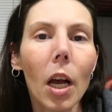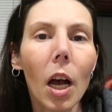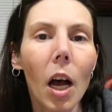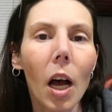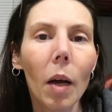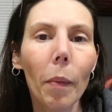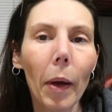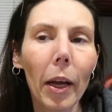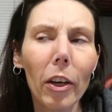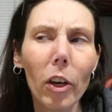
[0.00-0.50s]

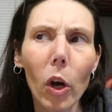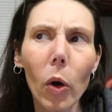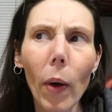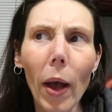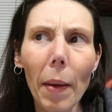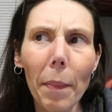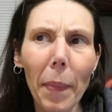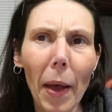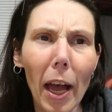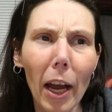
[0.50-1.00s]
I know
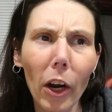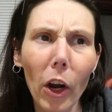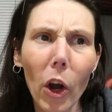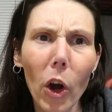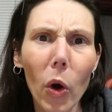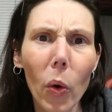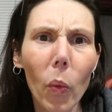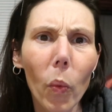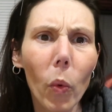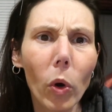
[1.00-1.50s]
at
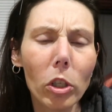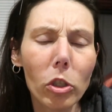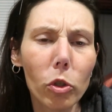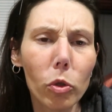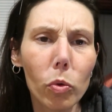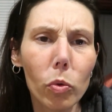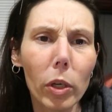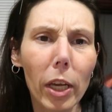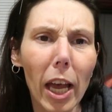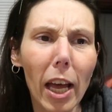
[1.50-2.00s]
Petco, once
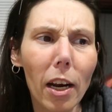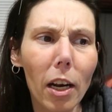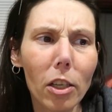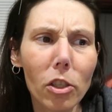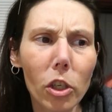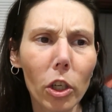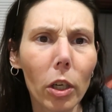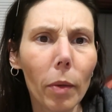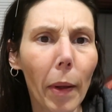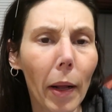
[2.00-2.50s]
you get a
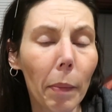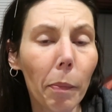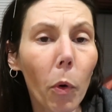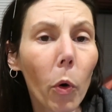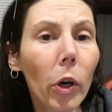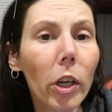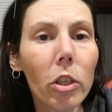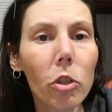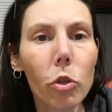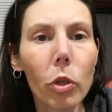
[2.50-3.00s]
certain amount of
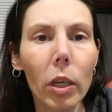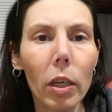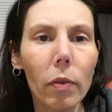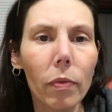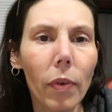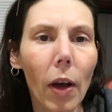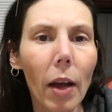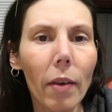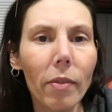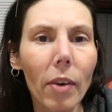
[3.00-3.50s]
points, you
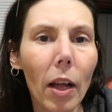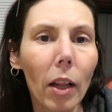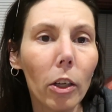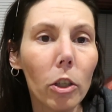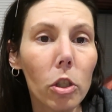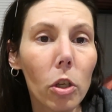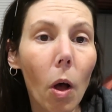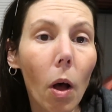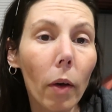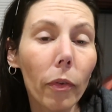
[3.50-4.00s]
get
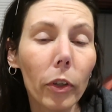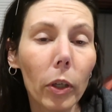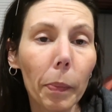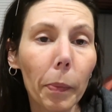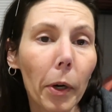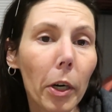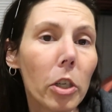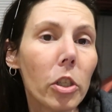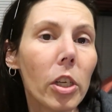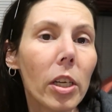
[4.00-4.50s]
$5 off your
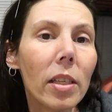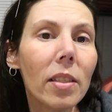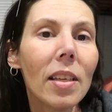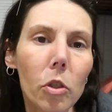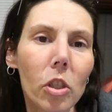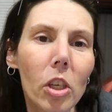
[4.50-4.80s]
purchase.